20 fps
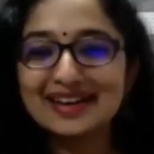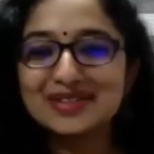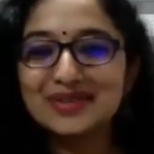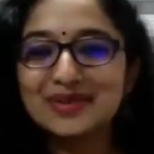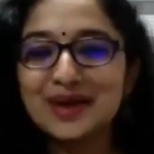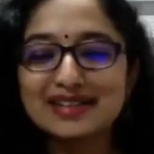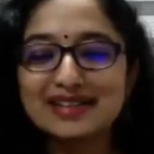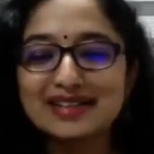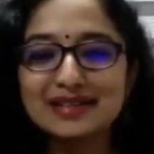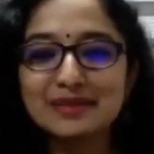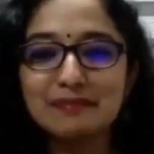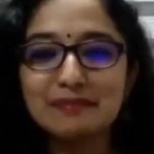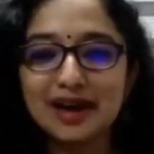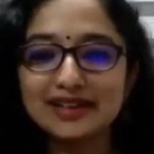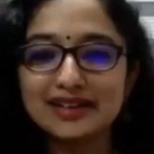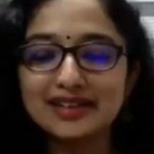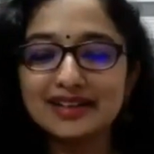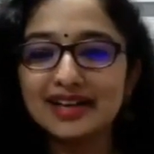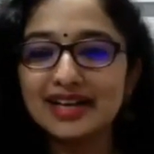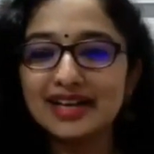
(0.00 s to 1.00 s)
So as a
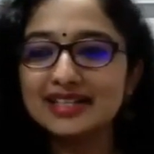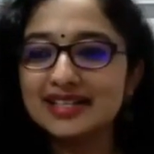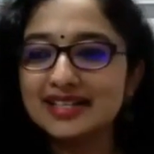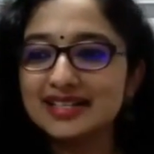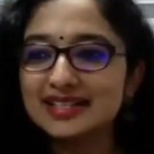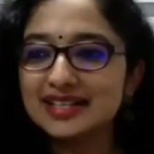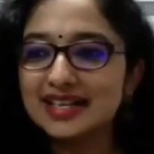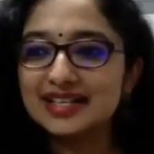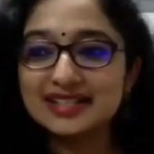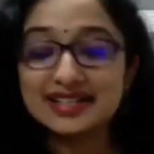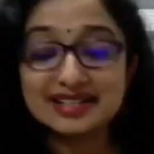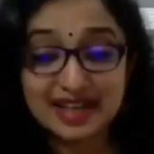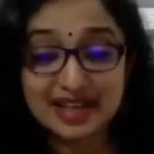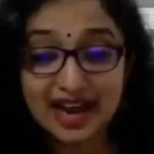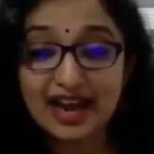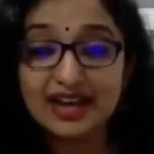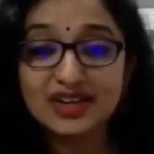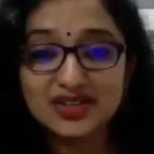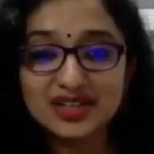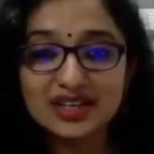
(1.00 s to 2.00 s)
mother, it
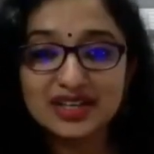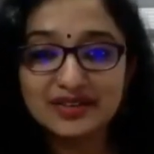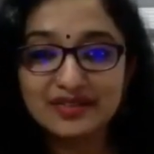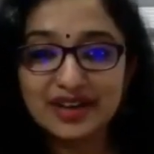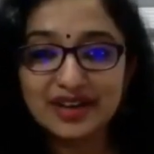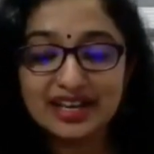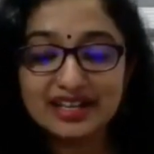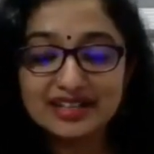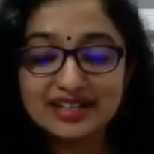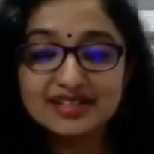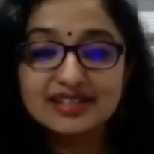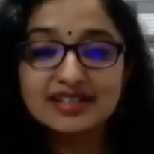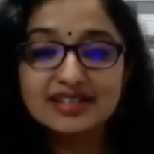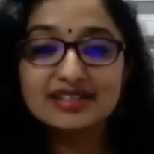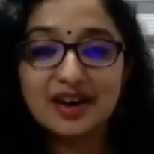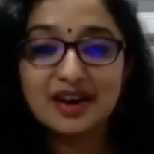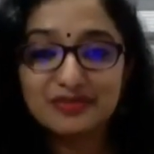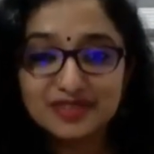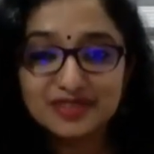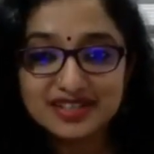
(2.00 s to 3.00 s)
is a
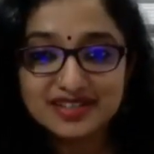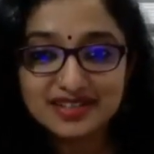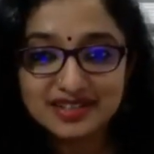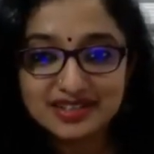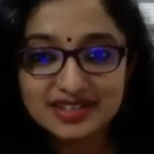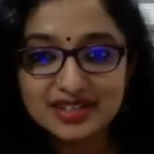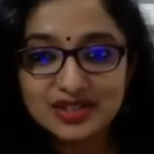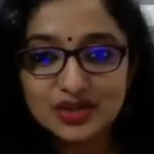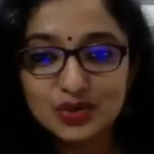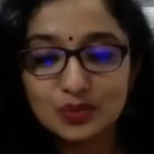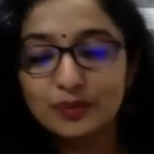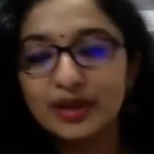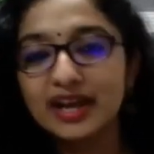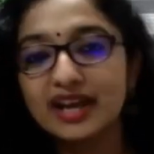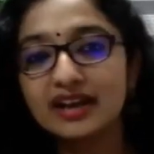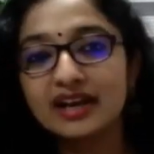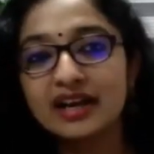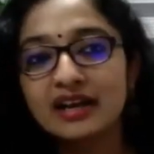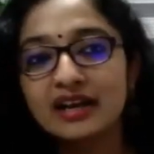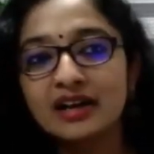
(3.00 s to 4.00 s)
tough decision to
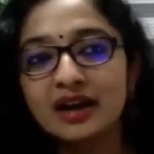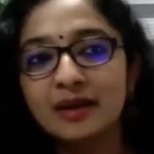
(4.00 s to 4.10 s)
make.